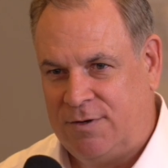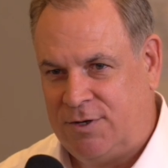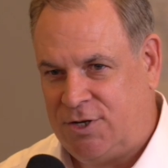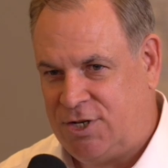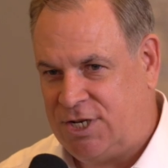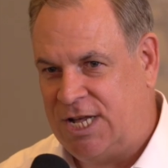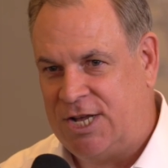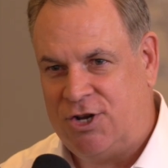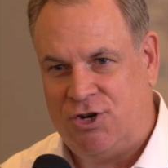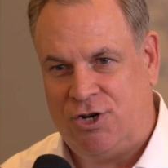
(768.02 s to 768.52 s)

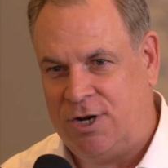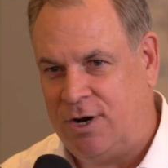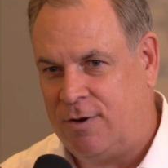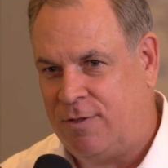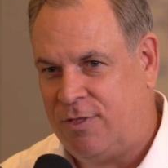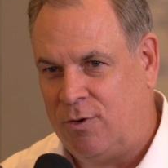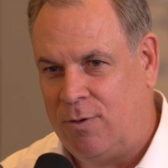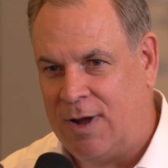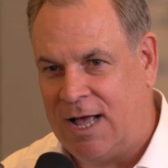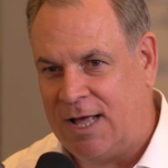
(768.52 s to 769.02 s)
station,
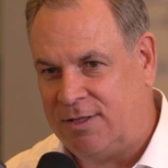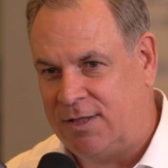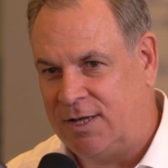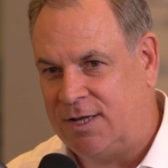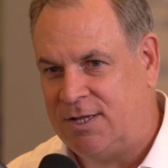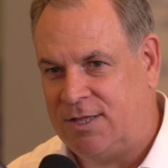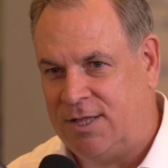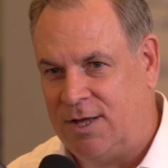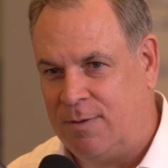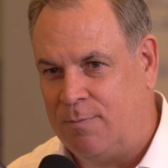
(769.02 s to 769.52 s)
throughout
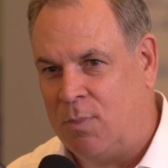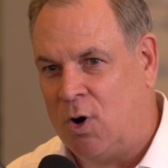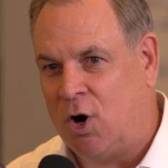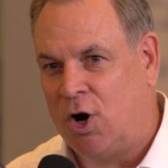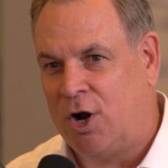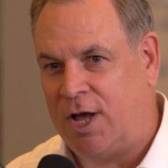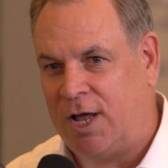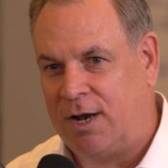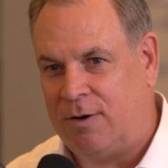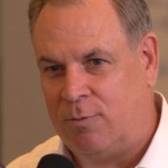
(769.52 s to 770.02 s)
the
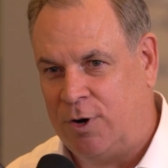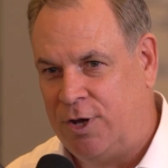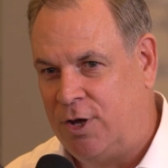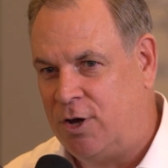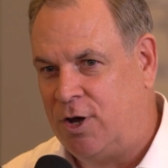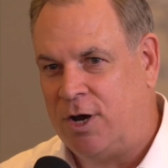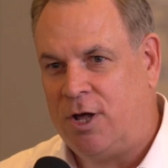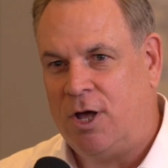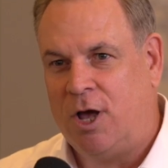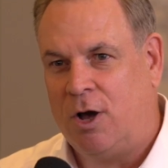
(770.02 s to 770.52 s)
market where you
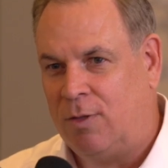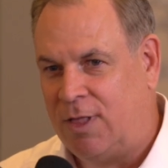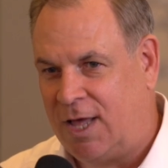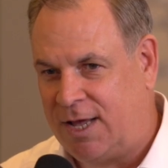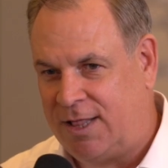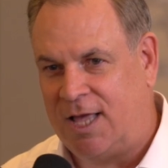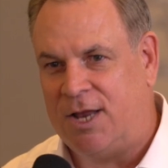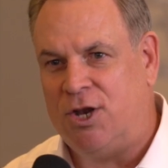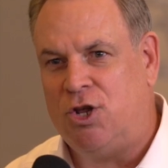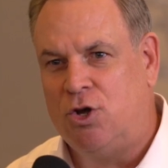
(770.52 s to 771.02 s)
could go.
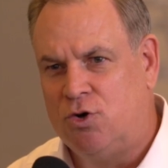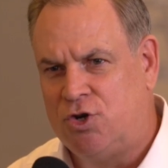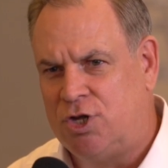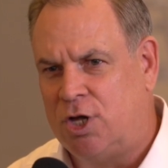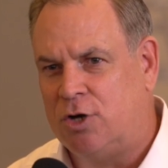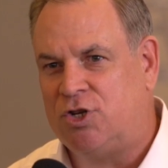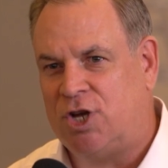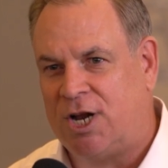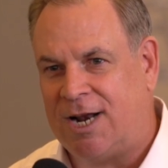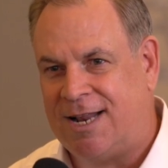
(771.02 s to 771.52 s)
They'd use
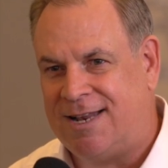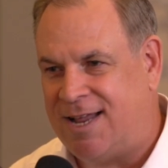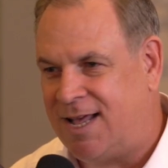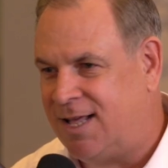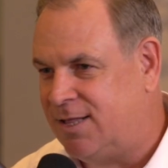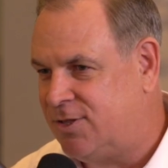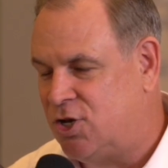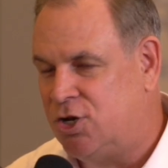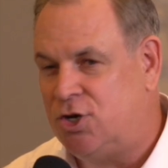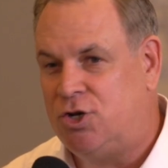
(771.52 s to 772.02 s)
those on a day
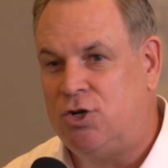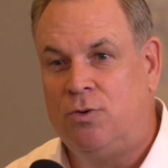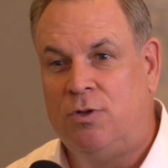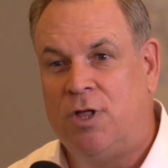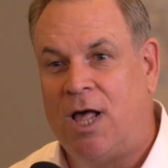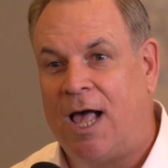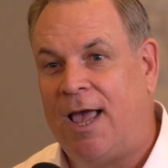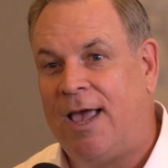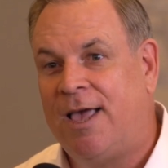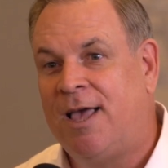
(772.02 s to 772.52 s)
to do
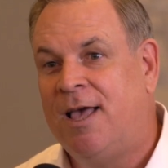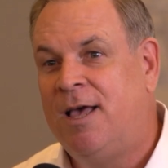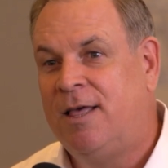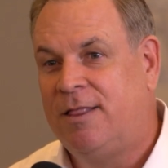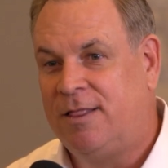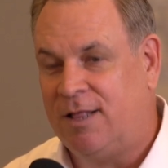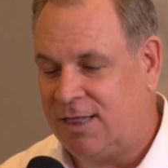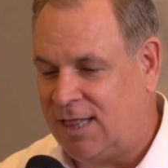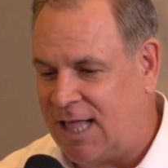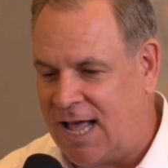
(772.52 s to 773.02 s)

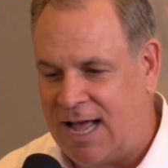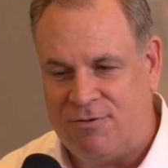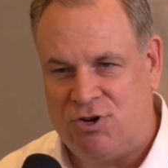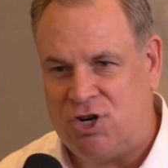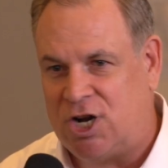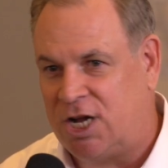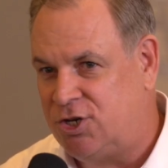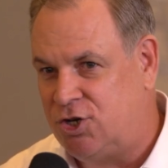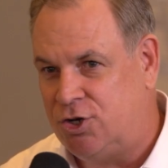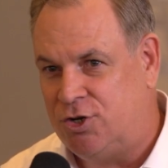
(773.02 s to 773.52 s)
the live
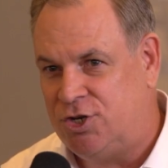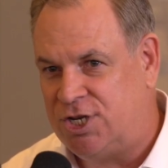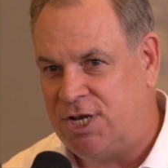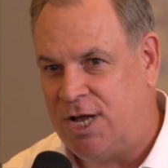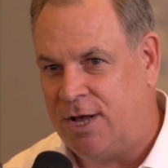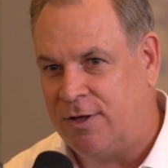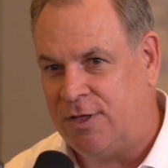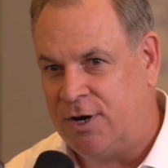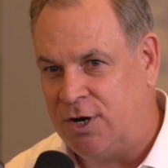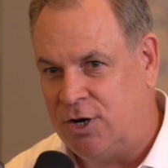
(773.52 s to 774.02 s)
shots you see
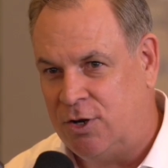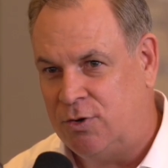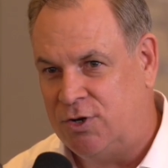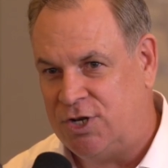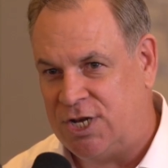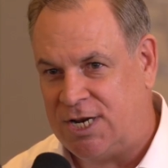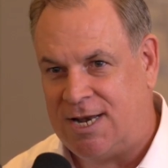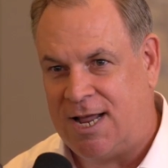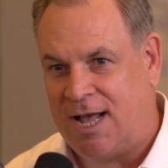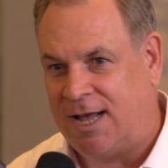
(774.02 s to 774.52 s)
on the news
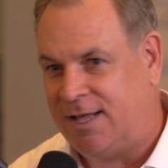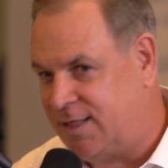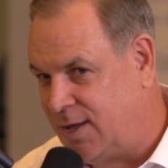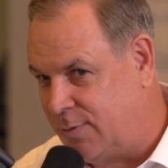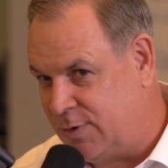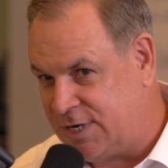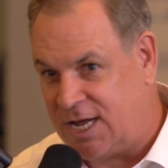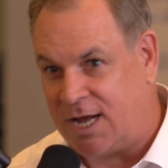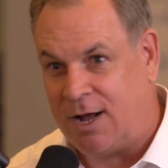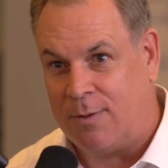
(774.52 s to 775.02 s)
at night. They
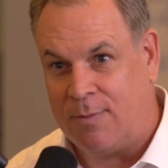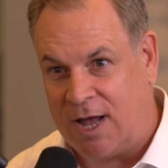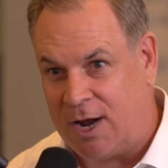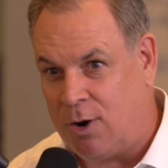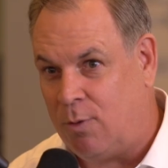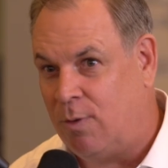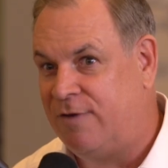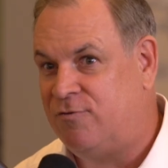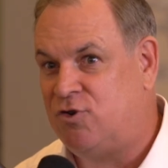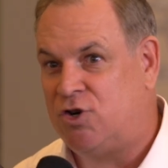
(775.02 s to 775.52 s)
would take a
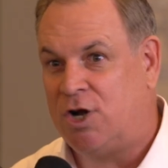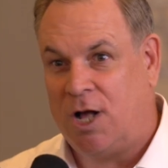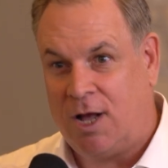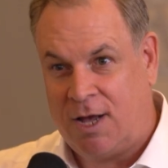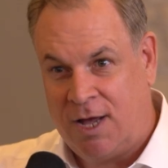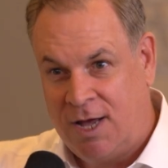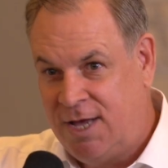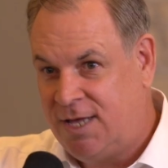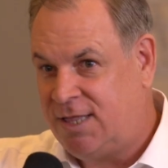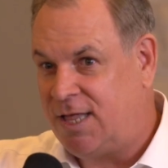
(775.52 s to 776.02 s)
microwave
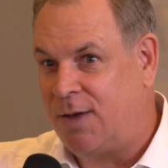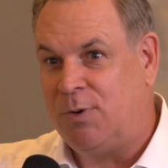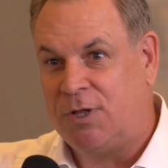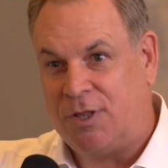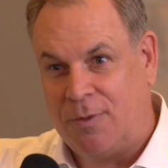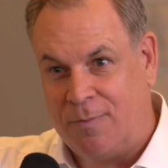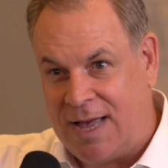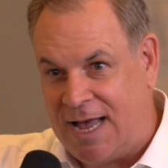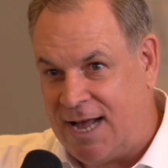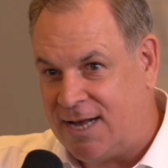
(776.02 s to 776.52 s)
truck, they put
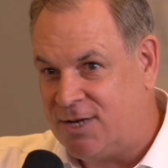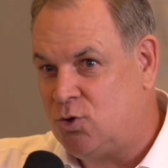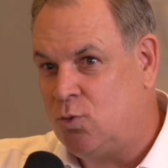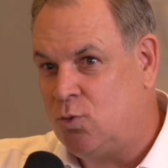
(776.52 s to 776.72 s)
the mast